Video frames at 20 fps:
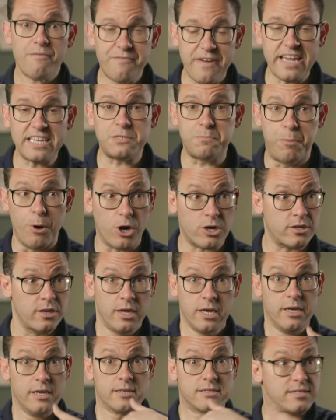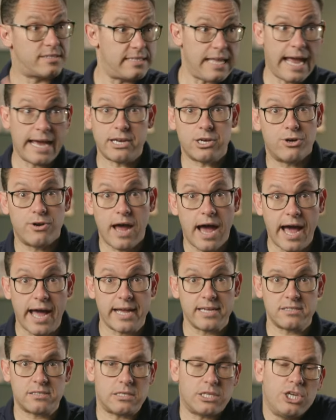Facebook
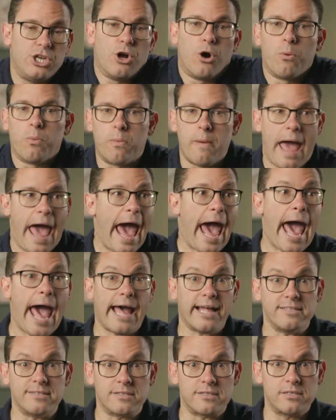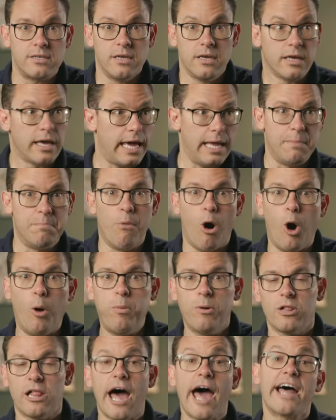standardized, you know, ads, and
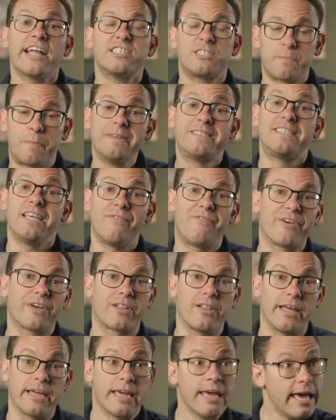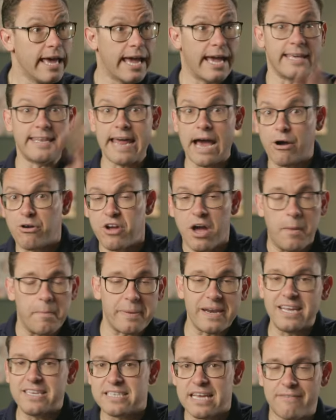mobile ads specifically. And now
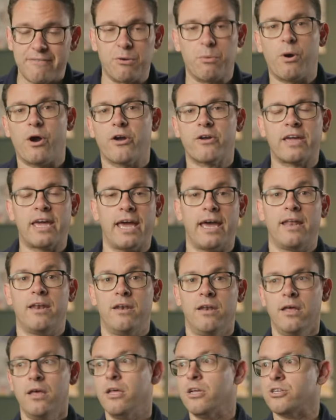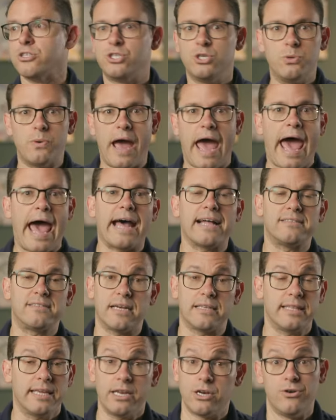companies everywhere can do ads
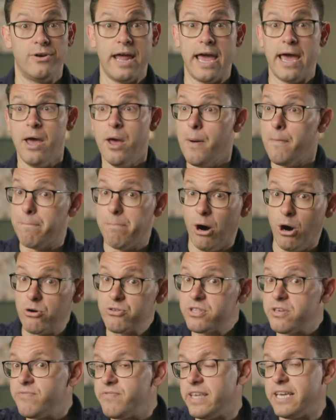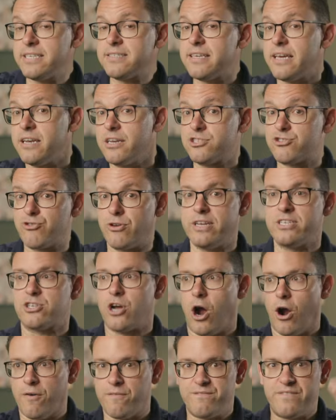on the internet. Both of these industries
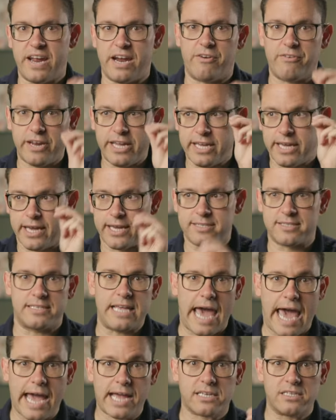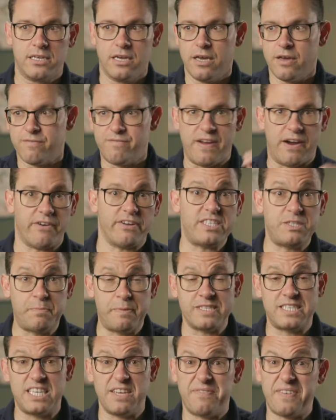are very exact, very
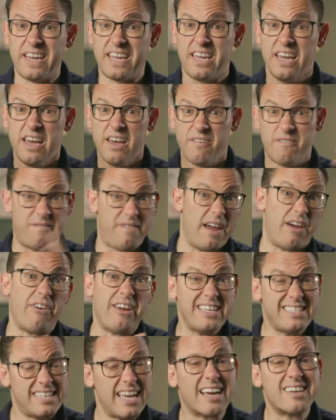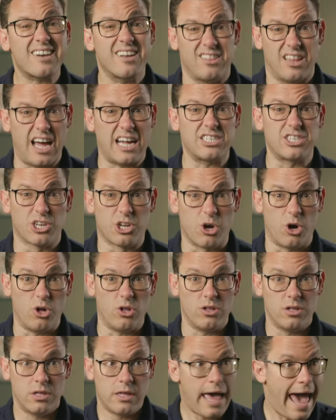specific, very technological.
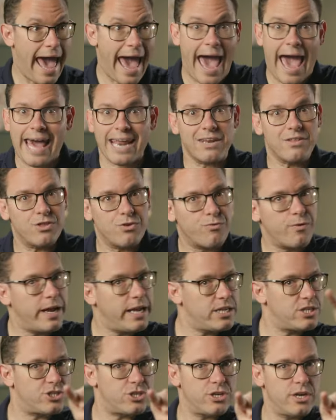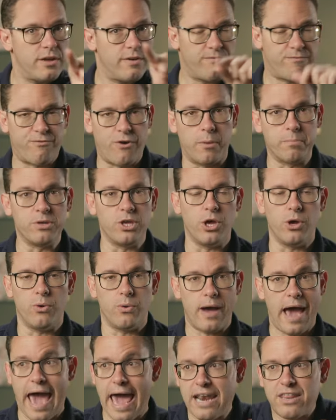Out of the reach from
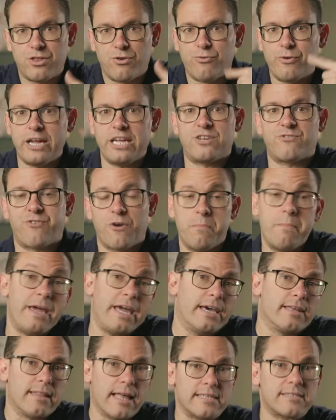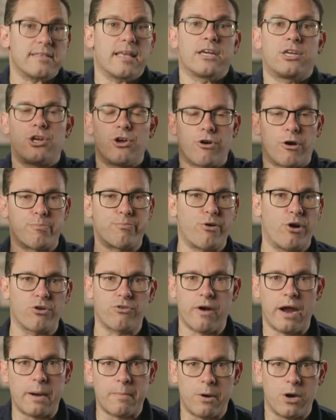you, out of the reach from me, unless like you're a
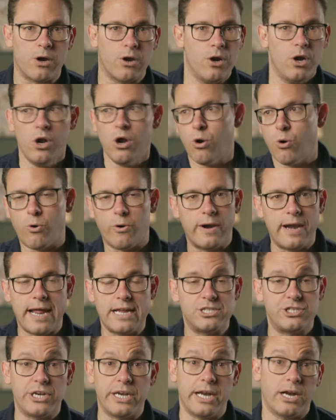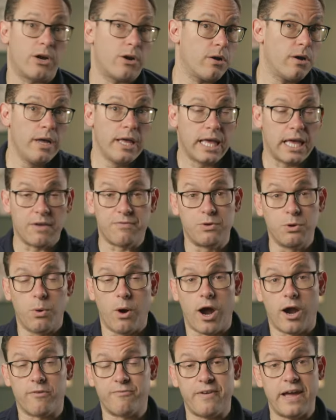programmer or an engineer. If you
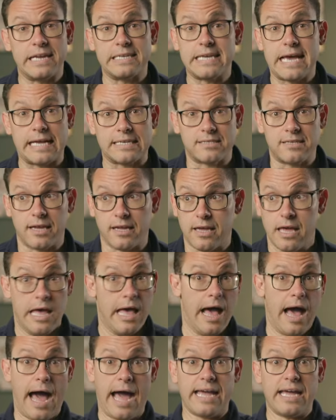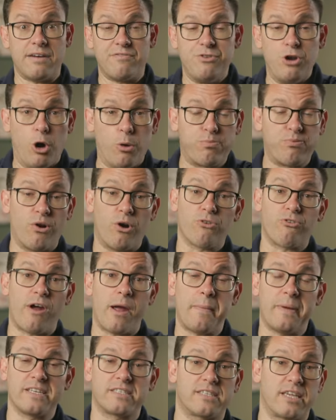are, fantastic. I have no
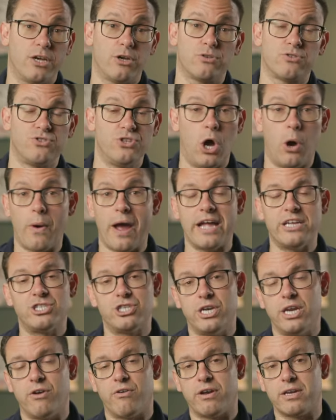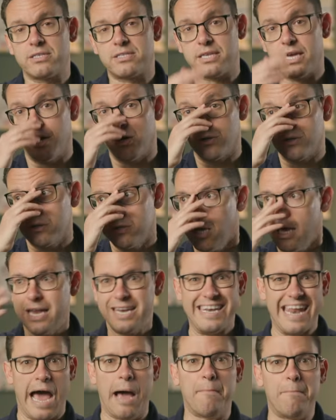programming skills, no engineering skills,
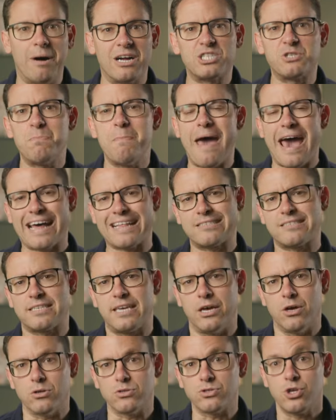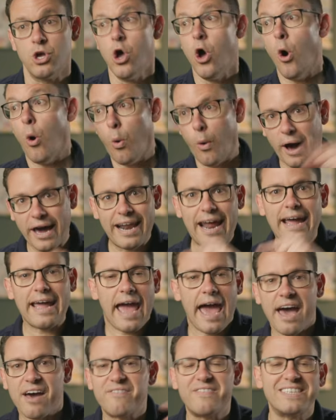not much math skills. What I
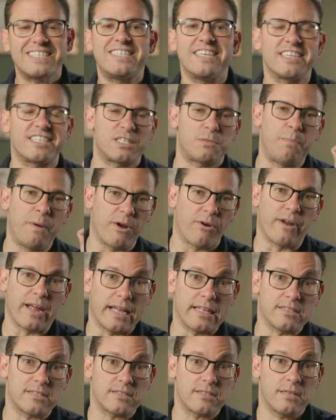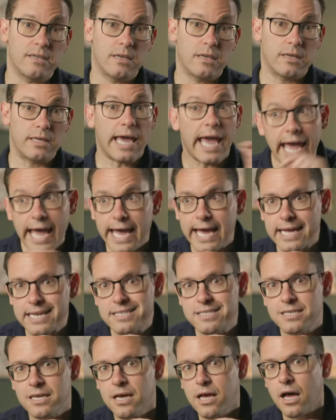have is experience
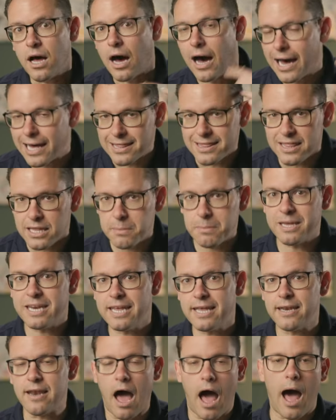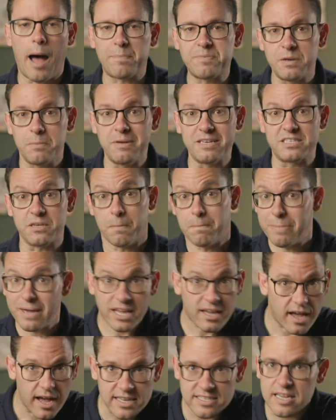and unlimited optimism,
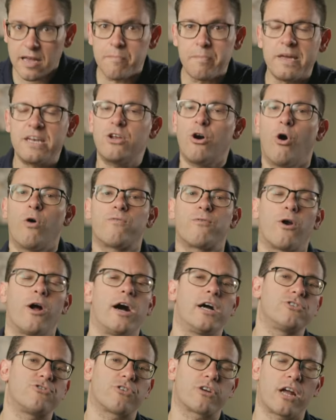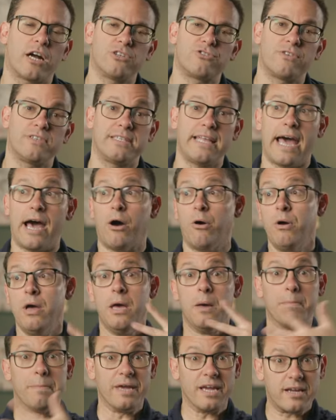because I've been to over 100 countries now,
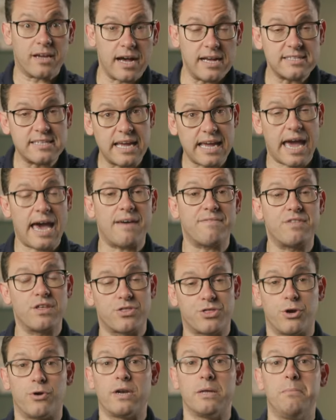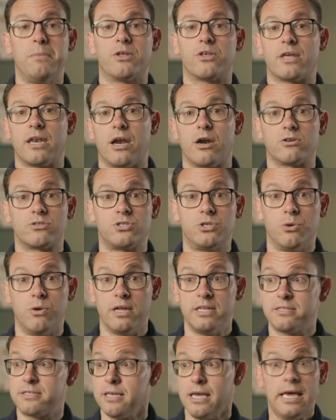because I have the 30 millionaire
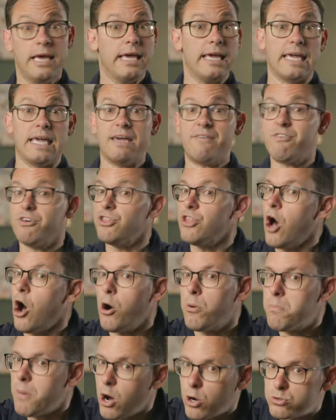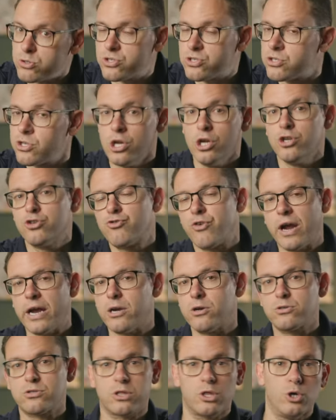students. Even though most
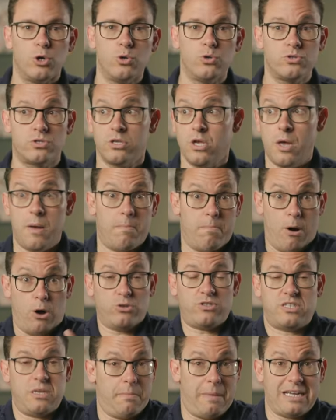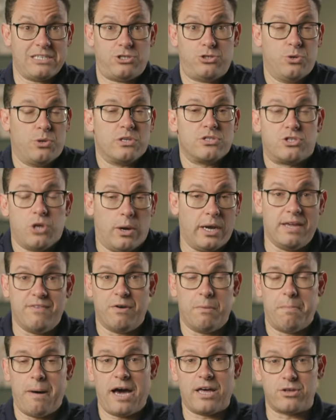traders lose, most of my students don't
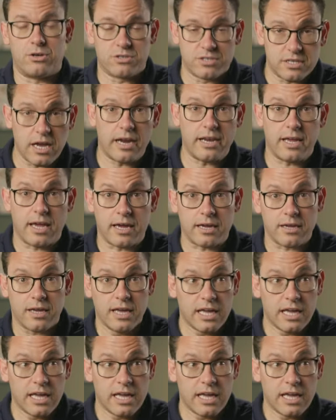even bother studying.